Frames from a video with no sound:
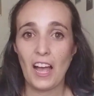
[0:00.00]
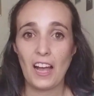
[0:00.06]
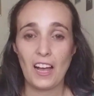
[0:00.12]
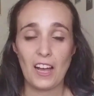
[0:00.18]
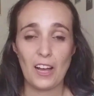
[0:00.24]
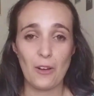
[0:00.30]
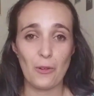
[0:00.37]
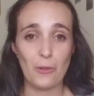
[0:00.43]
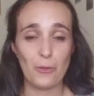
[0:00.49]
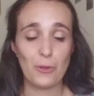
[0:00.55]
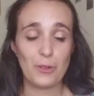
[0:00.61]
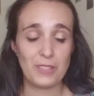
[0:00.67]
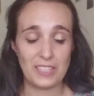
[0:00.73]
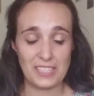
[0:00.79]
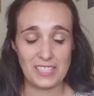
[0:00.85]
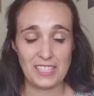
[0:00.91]
what
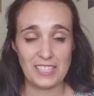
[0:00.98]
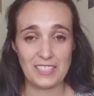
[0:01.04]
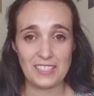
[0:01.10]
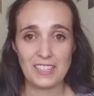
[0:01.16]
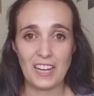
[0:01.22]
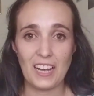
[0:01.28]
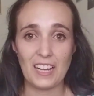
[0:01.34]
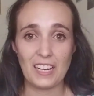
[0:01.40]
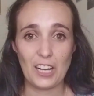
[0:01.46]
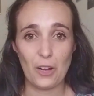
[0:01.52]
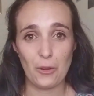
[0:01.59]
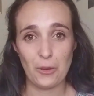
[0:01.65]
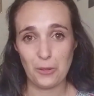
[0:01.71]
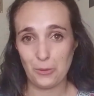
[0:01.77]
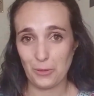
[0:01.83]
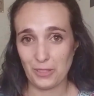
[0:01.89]
is it and how
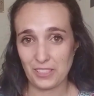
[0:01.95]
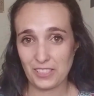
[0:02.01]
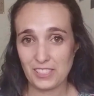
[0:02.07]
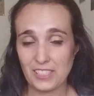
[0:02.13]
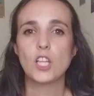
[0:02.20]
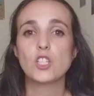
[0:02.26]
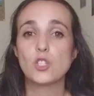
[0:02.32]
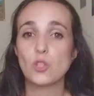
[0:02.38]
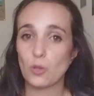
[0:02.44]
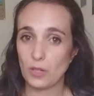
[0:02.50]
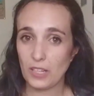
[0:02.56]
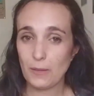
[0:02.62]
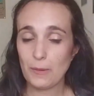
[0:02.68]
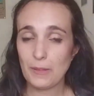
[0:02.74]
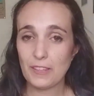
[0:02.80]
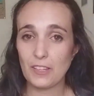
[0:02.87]
it works. So
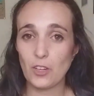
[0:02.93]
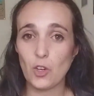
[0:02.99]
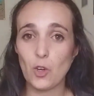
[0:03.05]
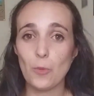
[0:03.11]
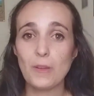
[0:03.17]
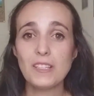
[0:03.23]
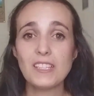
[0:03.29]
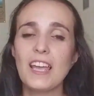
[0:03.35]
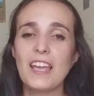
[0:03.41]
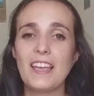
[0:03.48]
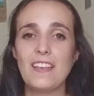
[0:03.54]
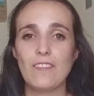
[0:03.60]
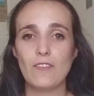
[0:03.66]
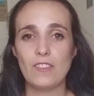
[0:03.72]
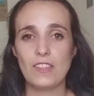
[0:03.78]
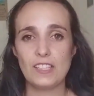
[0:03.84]
leave in the comments if
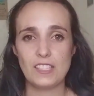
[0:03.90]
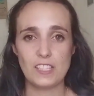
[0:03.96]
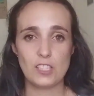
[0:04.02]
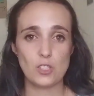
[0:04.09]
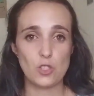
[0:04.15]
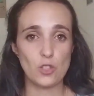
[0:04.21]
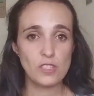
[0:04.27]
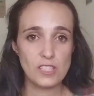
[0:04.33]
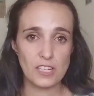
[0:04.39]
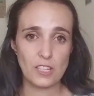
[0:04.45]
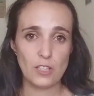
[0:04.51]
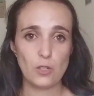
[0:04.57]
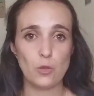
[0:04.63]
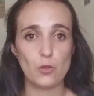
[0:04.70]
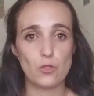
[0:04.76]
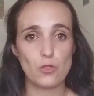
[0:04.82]
this is totally
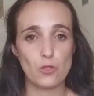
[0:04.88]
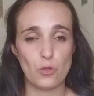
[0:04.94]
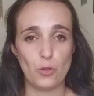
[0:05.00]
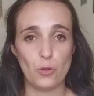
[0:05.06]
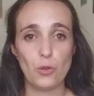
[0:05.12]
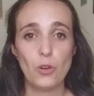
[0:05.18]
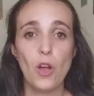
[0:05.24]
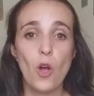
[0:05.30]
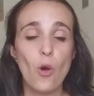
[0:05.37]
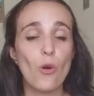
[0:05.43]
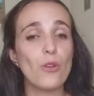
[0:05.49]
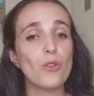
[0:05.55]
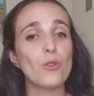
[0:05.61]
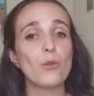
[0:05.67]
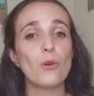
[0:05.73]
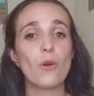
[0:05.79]
new to you or
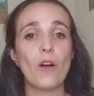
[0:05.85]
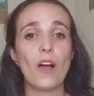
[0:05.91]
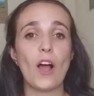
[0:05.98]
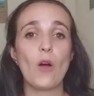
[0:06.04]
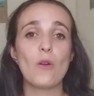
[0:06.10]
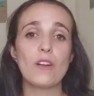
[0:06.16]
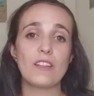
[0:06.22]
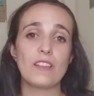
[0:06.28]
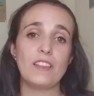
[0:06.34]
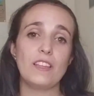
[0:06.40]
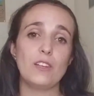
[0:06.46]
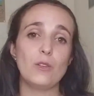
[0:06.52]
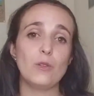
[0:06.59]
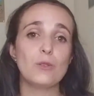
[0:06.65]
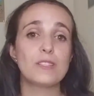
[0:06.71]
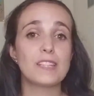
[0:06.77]
you already
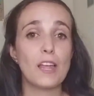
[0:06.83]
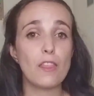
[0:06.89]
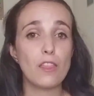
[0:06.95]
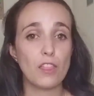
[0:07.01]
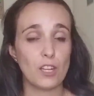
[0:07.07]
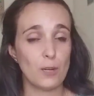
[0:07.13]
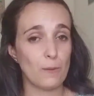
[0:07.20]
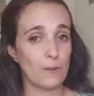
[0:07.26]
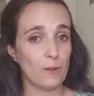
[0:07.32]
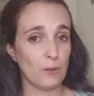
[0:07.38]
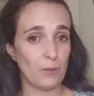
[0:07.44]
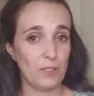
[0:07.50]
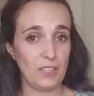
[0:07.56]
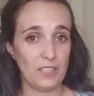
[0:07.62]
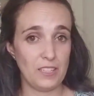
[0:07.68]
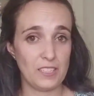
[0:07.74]
knew something about
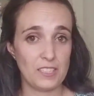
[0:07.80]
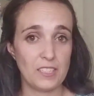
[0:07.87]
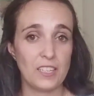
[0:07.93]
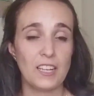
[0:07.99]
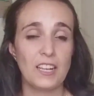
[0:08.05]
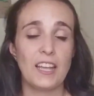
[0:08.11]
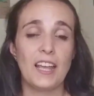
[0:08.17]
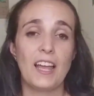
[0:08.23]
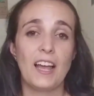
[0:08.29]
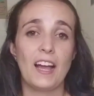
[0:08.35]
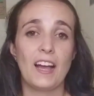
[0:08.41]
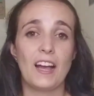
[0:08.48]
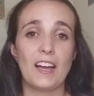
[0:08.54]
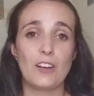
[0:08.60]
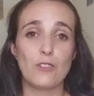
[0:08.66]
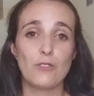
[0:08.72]
this.
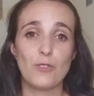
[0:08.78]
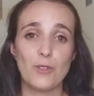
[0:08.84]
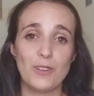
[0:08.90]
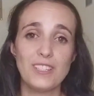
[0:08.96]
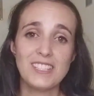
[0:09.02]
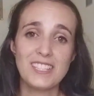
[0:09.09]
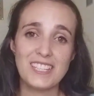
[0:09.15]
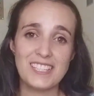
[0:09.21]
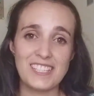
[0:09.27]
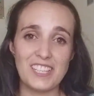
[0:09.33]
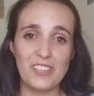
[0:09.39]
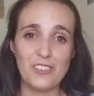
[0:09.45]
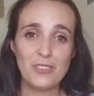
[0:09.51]
And of course, see you